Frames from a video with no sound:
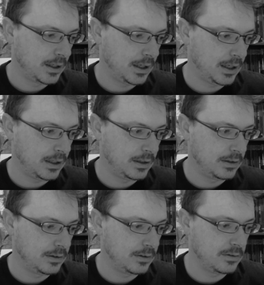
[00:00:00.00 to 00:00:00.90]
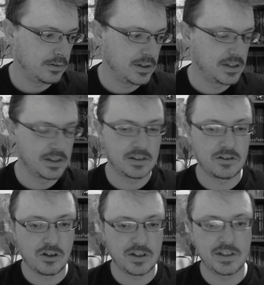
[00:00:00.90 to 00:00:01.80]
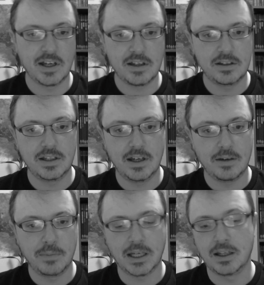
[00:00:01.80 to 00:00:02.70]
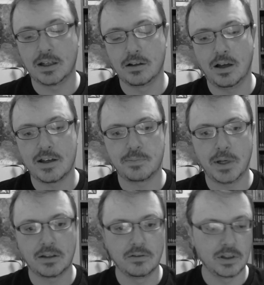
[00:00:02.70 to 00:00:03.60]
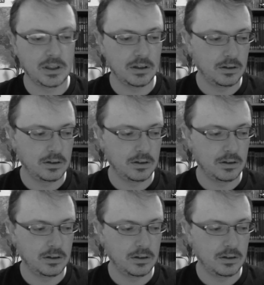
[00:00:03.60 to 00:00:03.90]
And this is just the mechanical aspect of it.